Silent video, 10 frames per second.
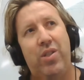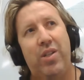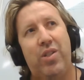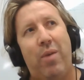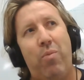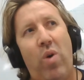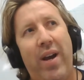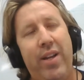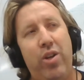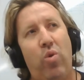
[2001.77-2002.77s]
in some
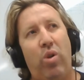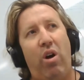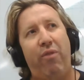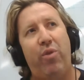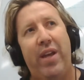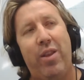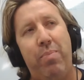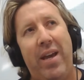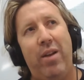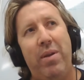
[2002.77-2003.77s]
way in your life or the other
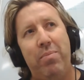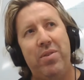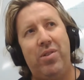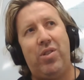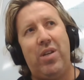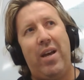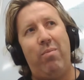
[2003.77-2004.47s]
band members?